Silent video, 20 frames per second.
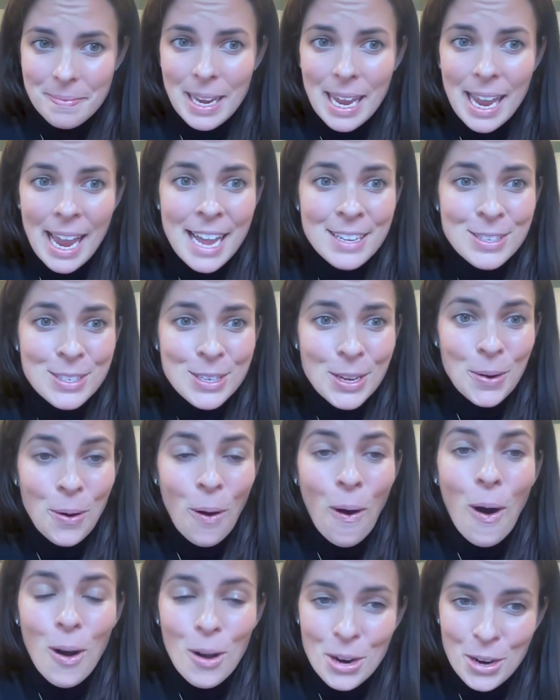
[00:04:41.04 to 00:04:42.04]
And so
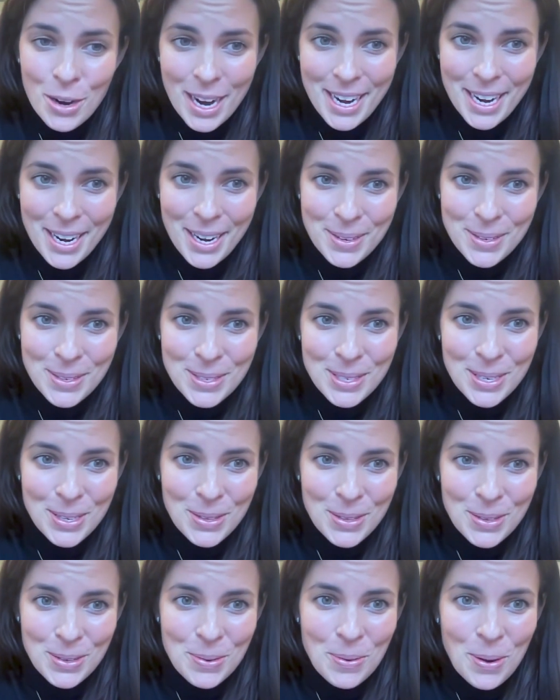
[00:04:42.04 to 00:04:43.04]
all credit goes to
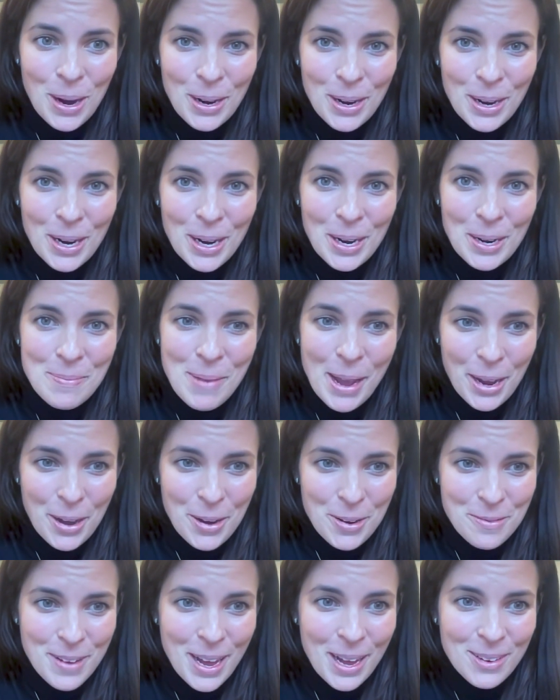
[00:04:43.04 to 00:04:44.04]
Luke Walker, my
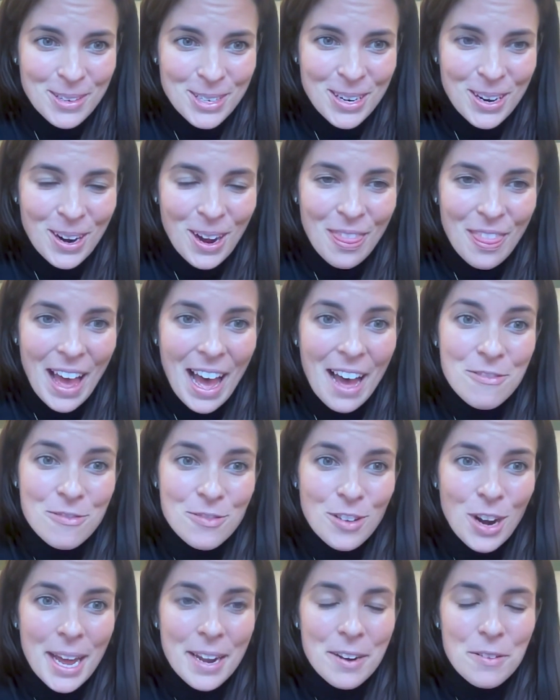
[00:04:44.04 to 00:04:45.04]
co-founder, on that
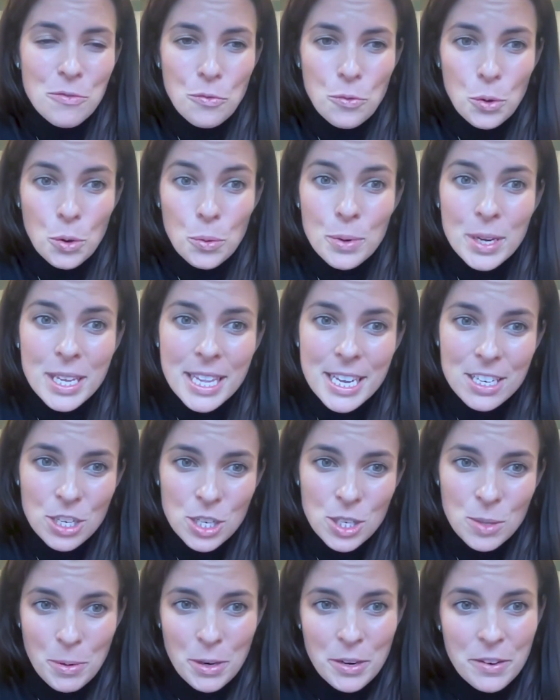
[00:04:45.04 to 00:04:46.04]
front for really
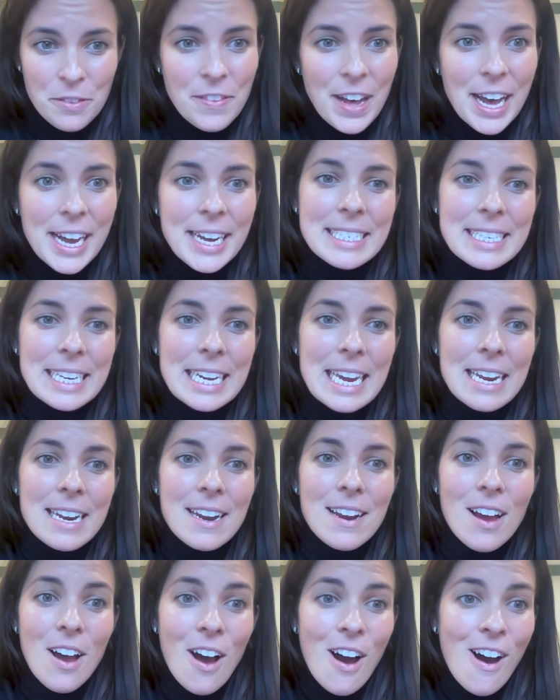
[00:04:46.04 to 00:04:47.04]
just
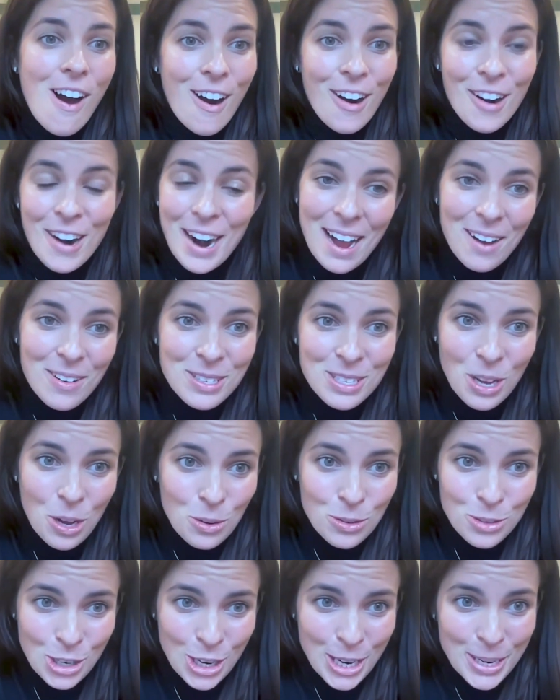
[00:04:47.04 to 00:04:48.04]
perfecting our house
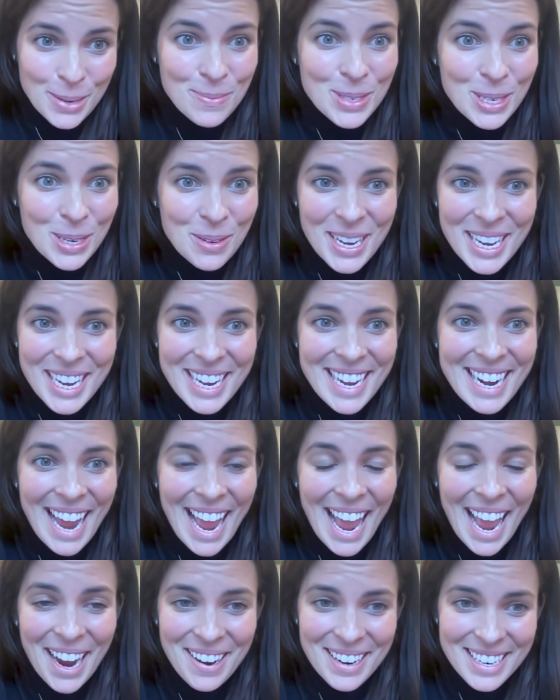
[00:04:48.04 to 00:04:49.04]
culture. So he
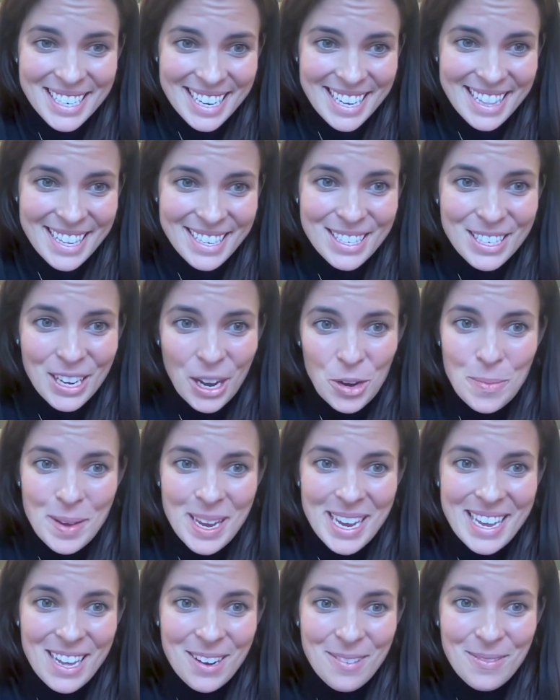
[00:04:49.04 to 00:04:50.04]
inherited the
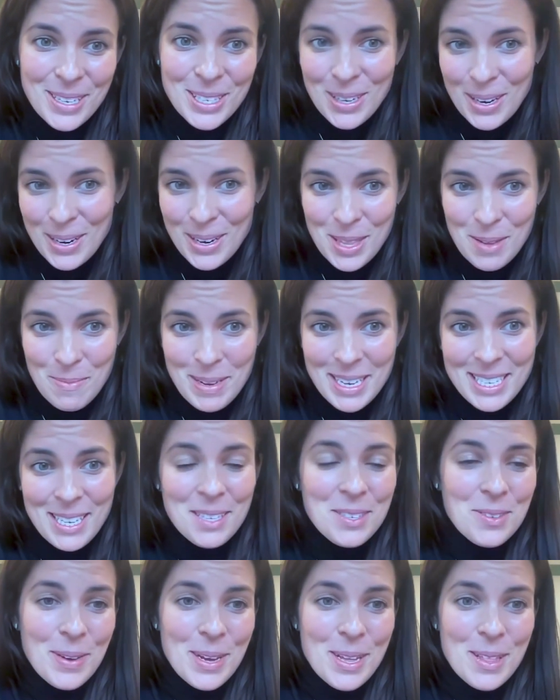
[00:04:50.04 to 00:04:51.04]
SCOBY that we started the
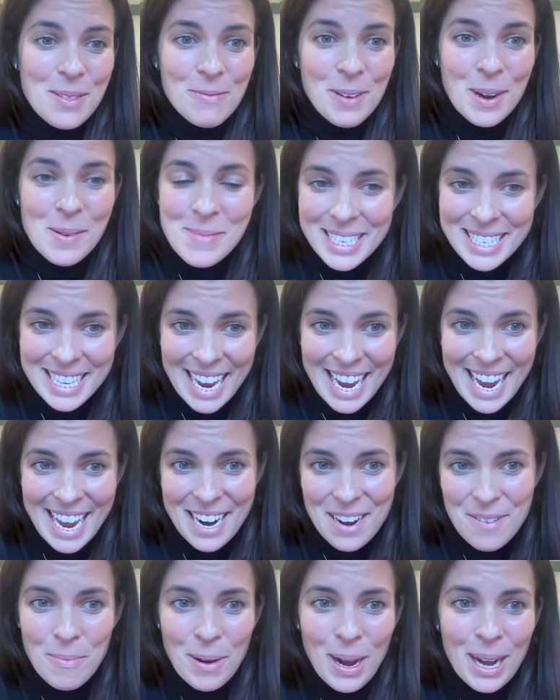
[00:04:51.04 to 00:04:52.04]
business with from his
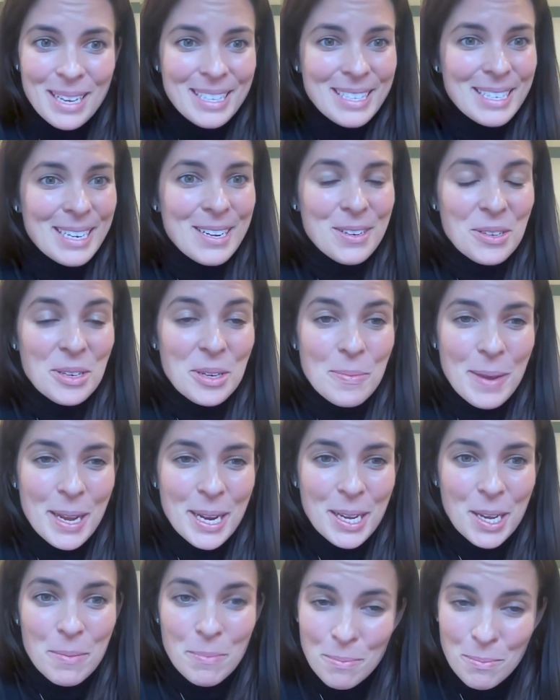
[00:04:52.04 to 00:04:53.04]
aunt in Boston, who had
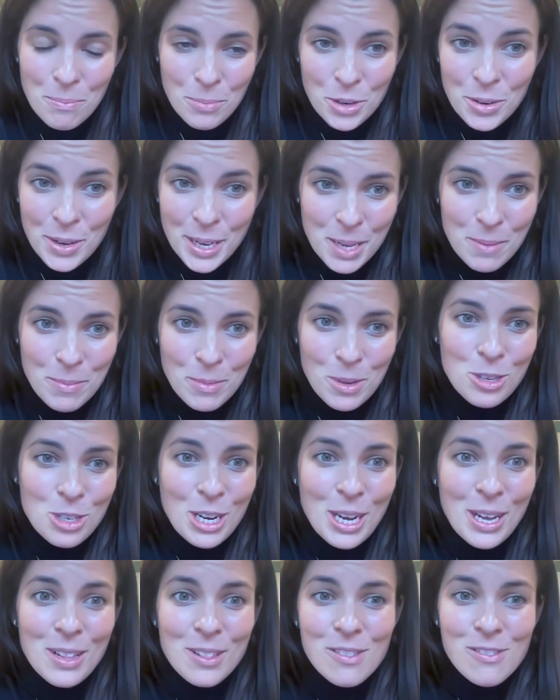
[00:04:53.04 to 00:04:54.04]
been brewing
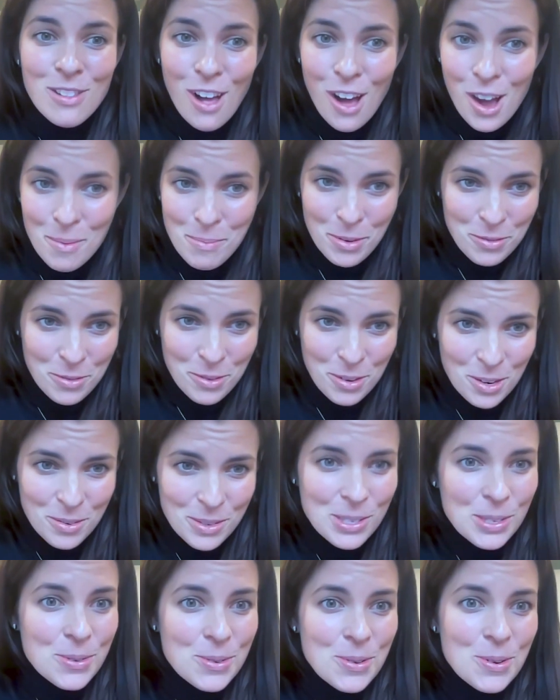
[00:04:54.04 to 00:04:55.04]
kombucha long before it
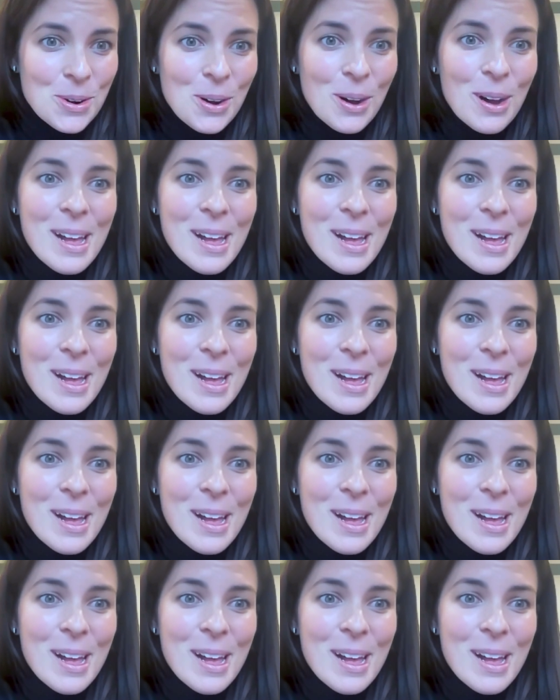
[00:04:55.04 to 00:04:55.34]
was cool.